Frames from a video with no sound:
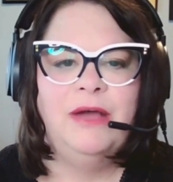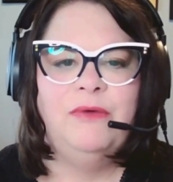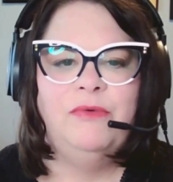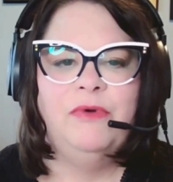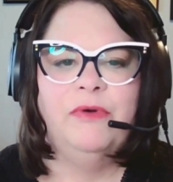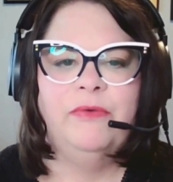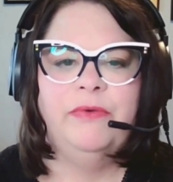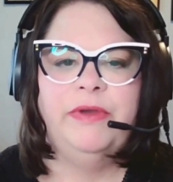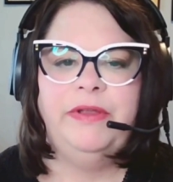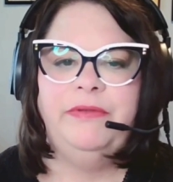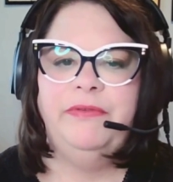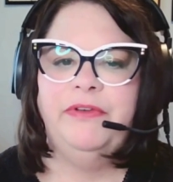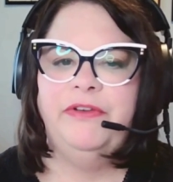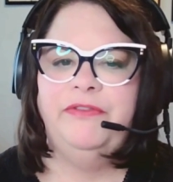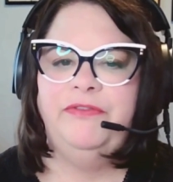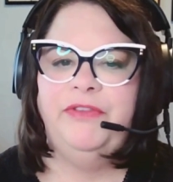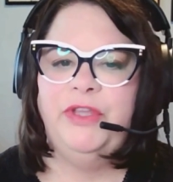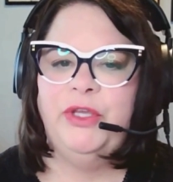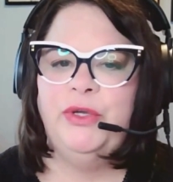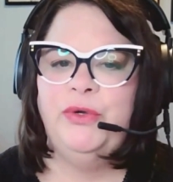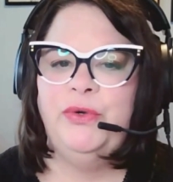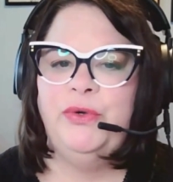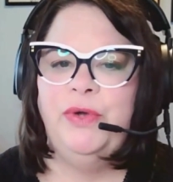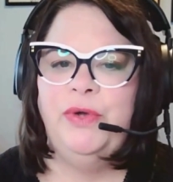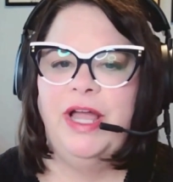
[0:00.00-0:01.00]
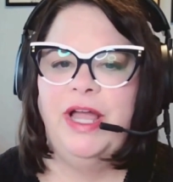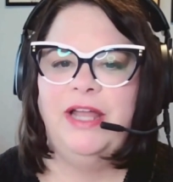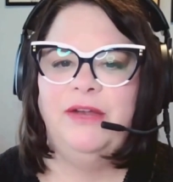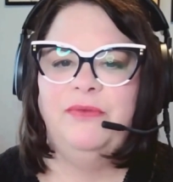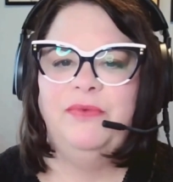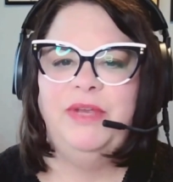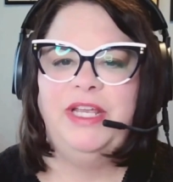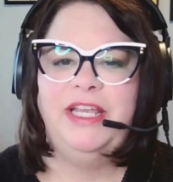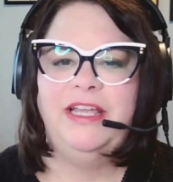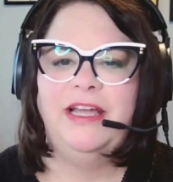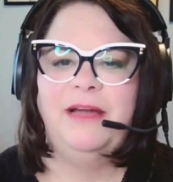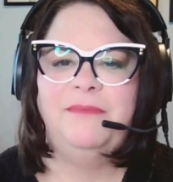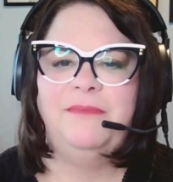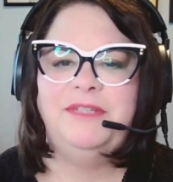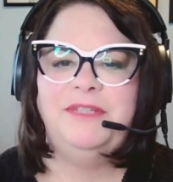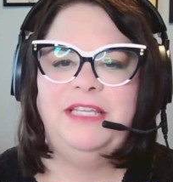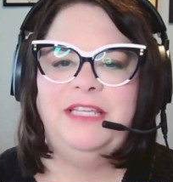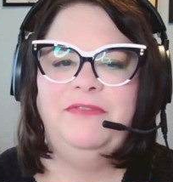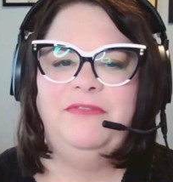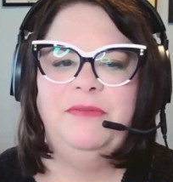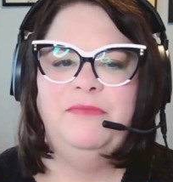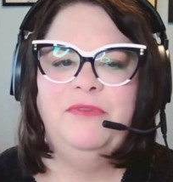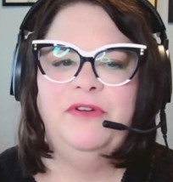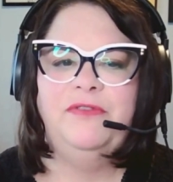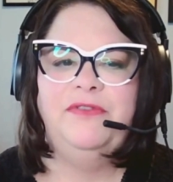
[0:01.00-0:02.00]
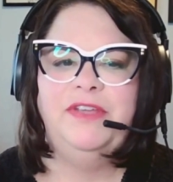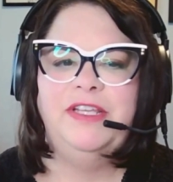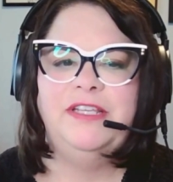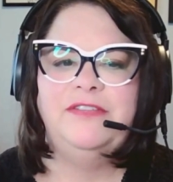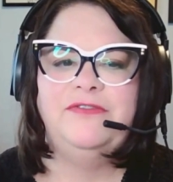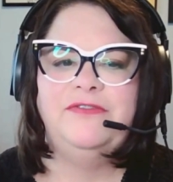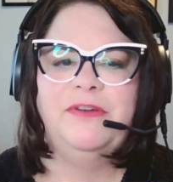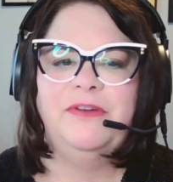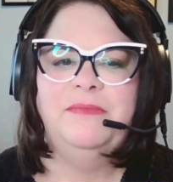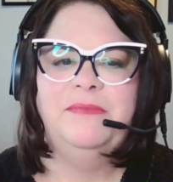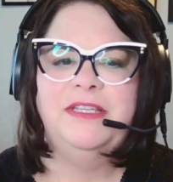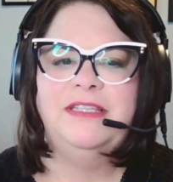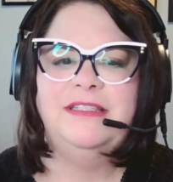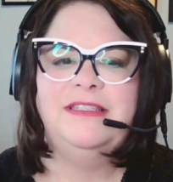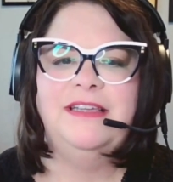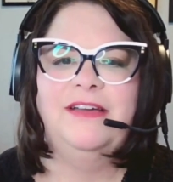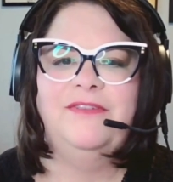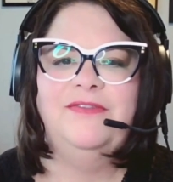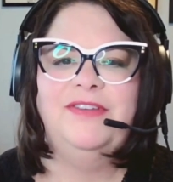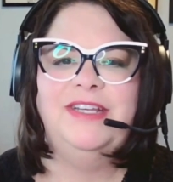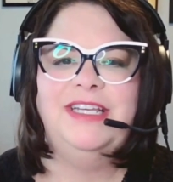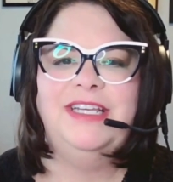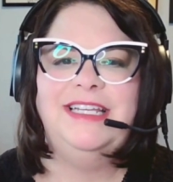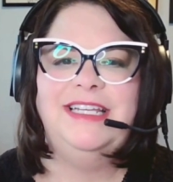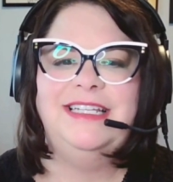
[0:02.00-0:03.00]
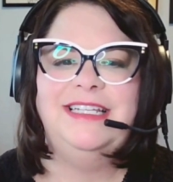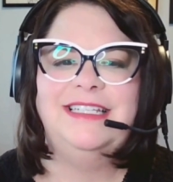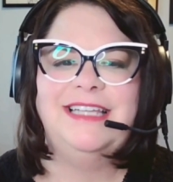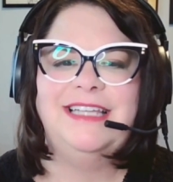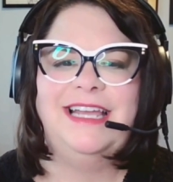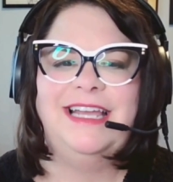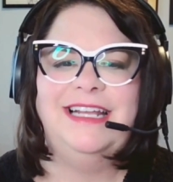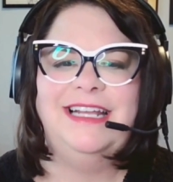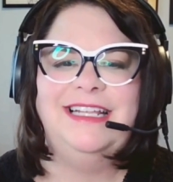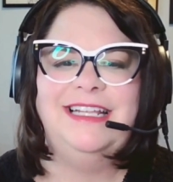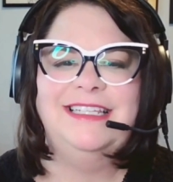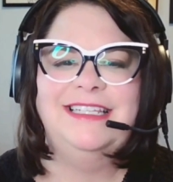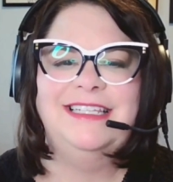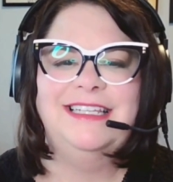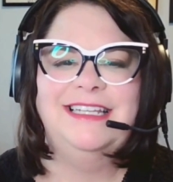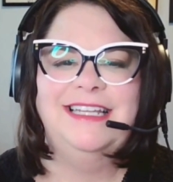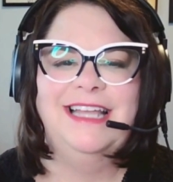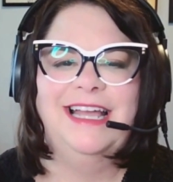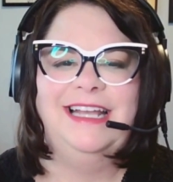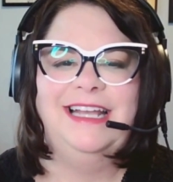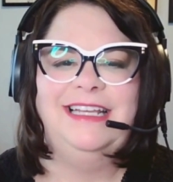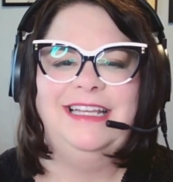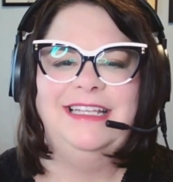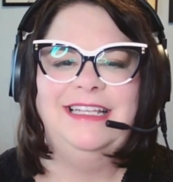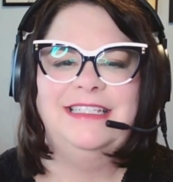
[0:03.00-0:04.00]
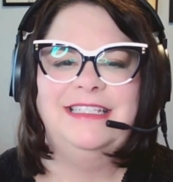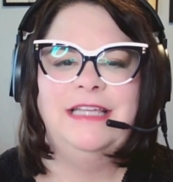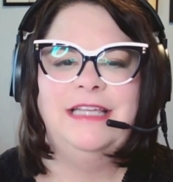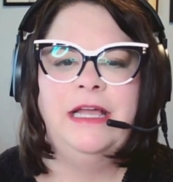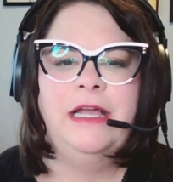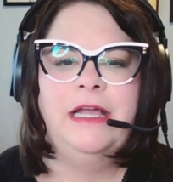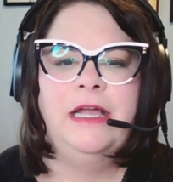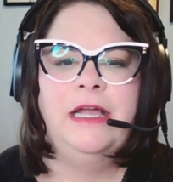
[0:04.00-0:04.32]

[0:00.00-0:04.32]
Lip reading: where we review and recap TV movies from the 70s, 80s, and 90s.